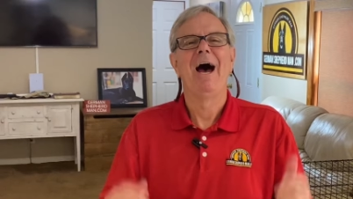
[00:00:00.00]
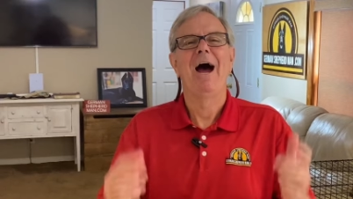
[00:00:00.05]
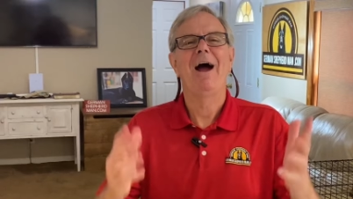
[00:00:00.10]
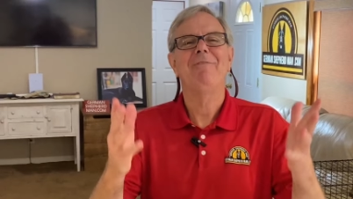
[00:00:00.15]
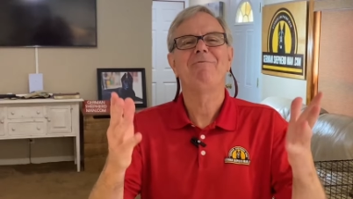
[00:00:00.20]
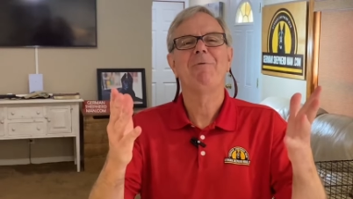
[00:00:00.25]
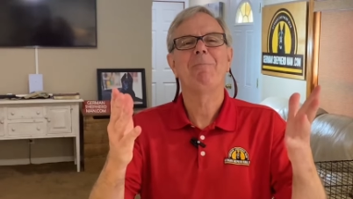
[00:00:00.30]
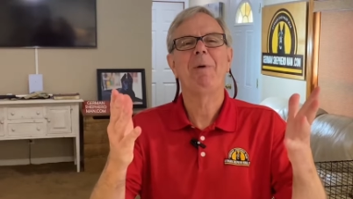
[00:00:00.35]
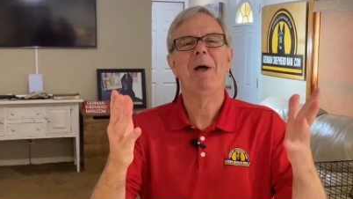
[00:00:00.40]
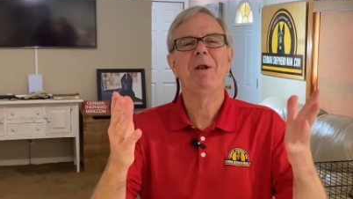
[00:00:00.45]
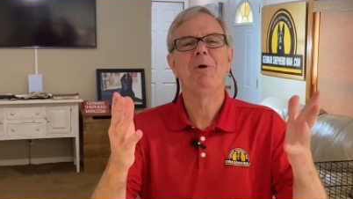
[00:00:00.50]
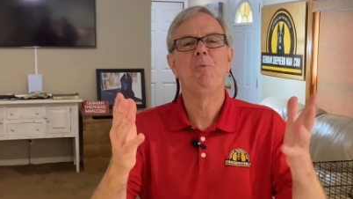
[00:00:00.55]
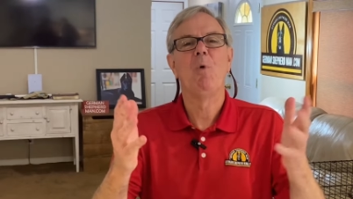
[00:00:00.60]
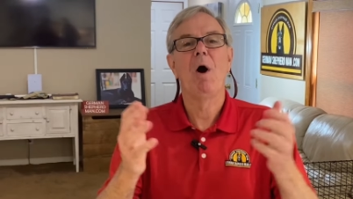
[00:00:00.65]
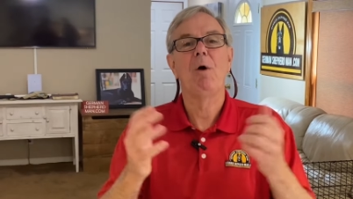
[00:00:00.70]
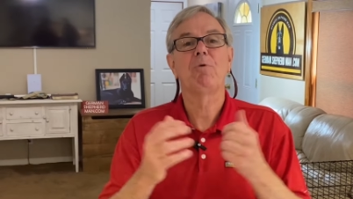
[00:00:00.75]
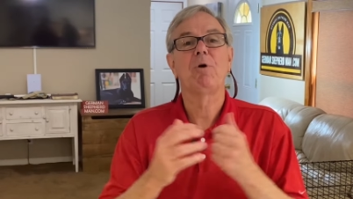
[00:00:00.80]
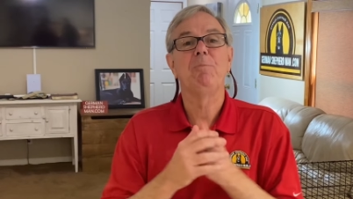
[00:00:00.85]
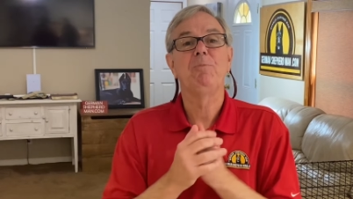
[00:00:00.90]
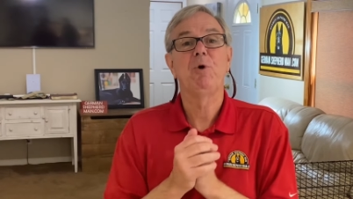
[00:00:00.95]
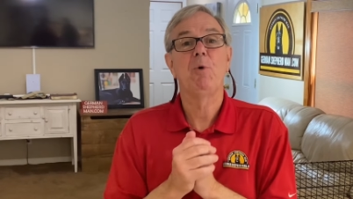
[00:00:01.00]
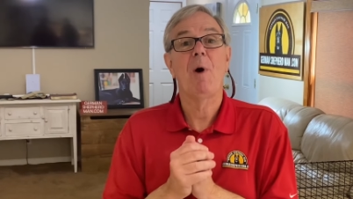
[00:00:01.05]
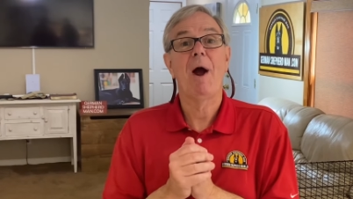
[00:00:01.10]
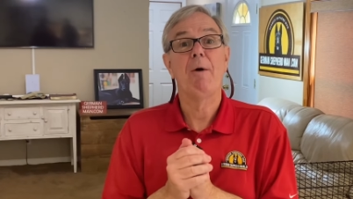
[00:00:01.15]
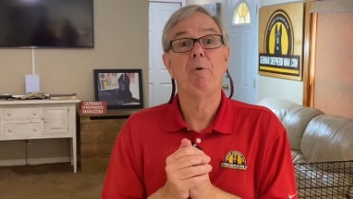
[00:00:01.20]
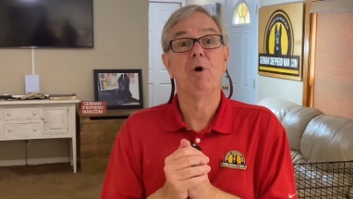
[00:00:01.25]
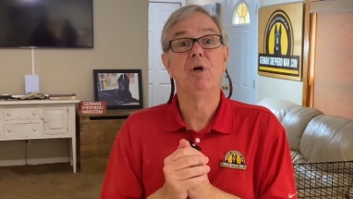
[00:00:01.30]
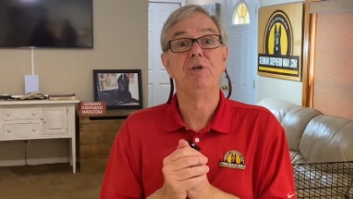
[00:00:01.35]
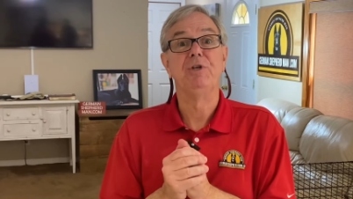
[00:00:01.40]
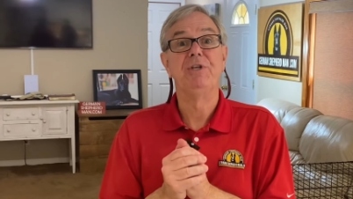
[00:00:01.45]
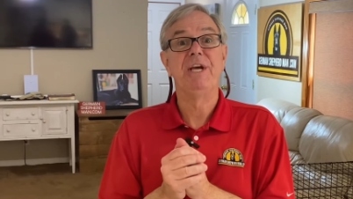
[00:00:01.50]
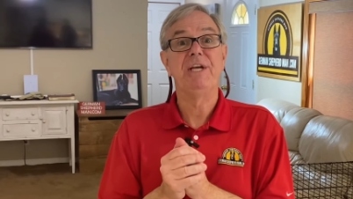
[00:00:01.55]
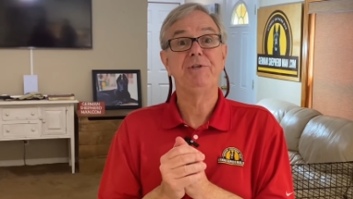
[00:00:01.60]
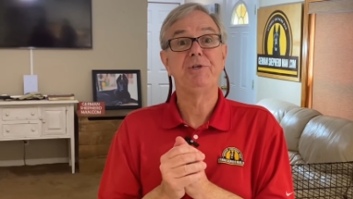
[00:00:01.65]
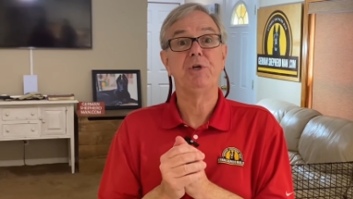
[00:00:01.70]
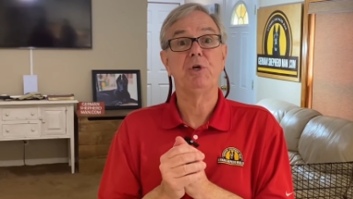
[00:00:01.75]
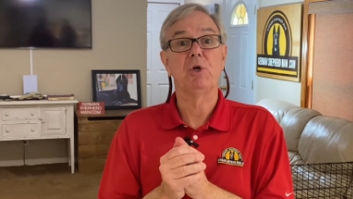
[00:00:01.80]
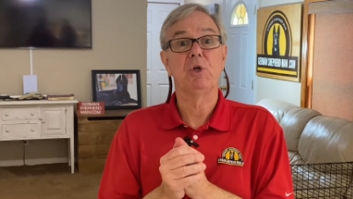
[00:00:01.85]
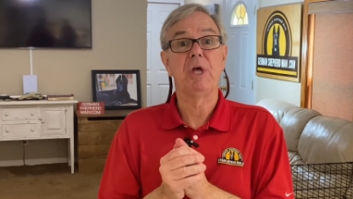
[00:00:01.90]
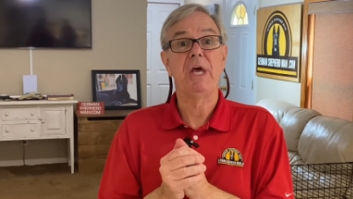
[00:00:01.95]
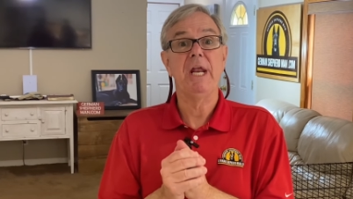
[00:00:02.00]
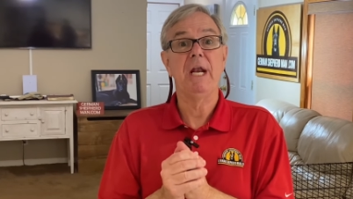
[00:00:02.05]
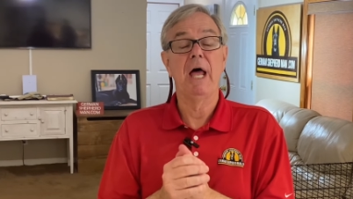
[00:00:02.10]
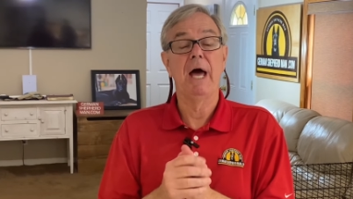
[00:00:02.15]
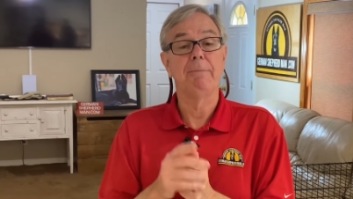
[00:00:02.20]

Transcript: Hi everybody, welcome to our digital kennel.